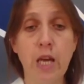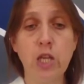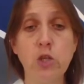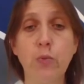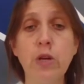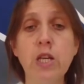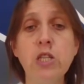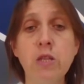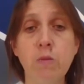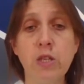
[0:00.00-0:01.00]
Edge
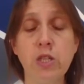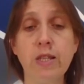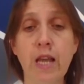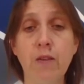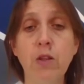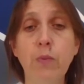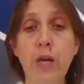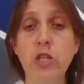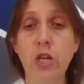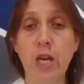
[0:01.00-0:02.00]
Pre-Intermediate Level,
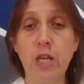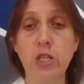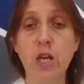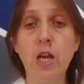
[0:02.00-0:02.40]
page 8,